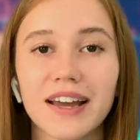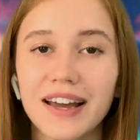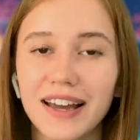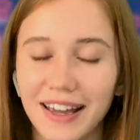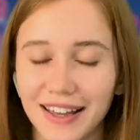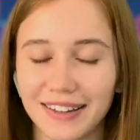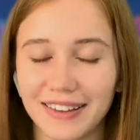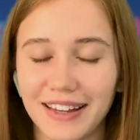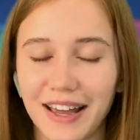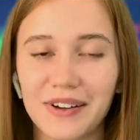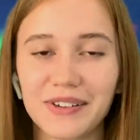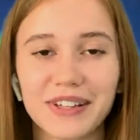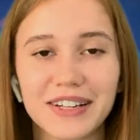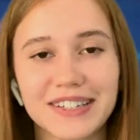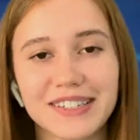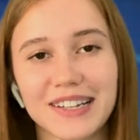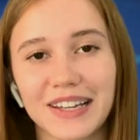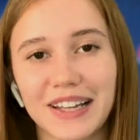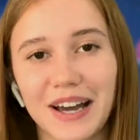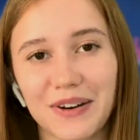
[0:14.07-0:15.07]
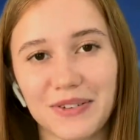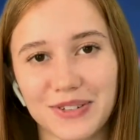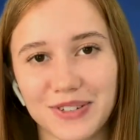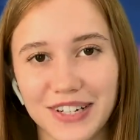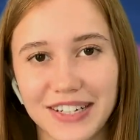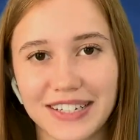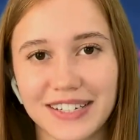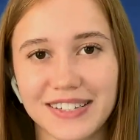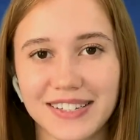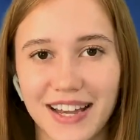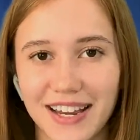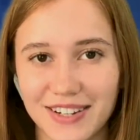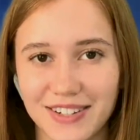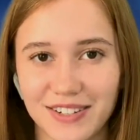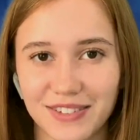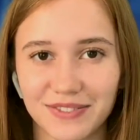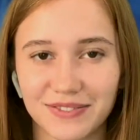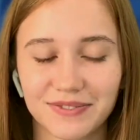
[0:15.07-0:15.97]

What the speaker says: And now let's start our trading session.